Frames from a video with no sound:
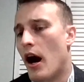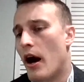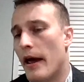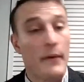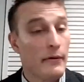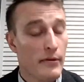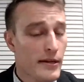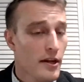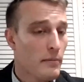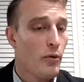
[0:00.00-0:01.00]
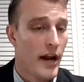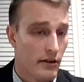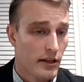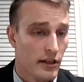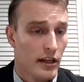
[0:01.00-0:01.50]
it'd be remiss not to point
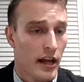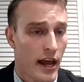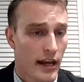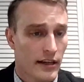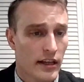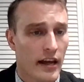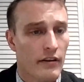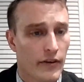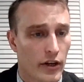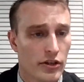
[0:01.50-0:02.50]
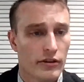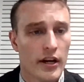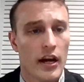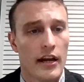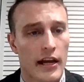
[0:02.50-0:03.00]
out that today is the
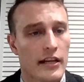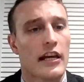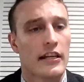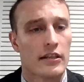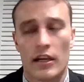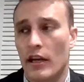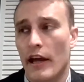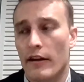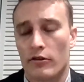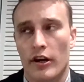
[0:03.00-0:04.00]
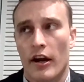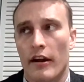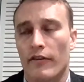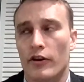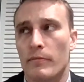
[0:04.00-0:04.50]
anniversary. It is
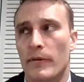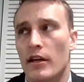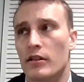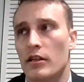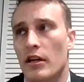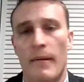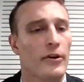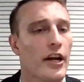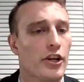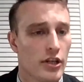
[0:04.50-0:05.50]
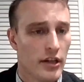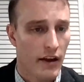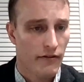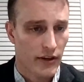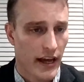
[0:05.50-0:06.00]
the commemoration day
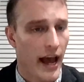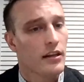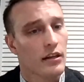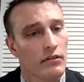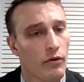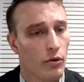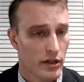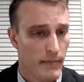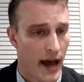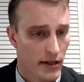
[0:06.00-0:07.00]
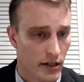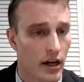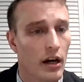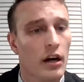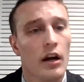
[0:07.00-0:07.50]
for the Katyń Forest
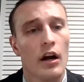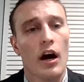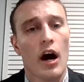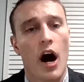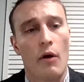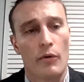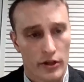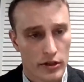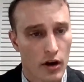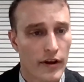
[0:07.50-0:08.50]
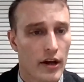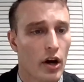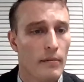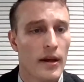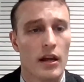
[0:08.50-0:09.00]
massacre, where the Soviet
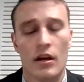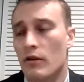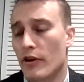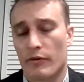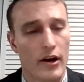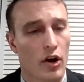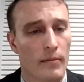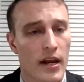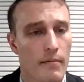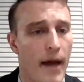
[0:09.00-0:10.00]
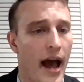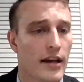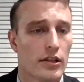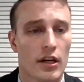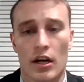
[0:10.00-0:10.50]
Army, where the Red Army
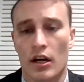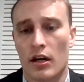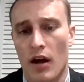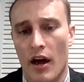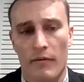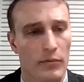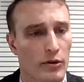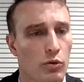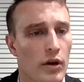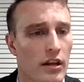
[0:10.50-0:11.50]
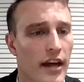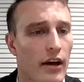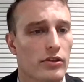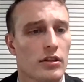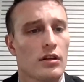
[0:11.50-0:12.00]
massacred the
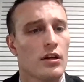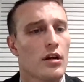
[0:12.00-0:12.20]
20,000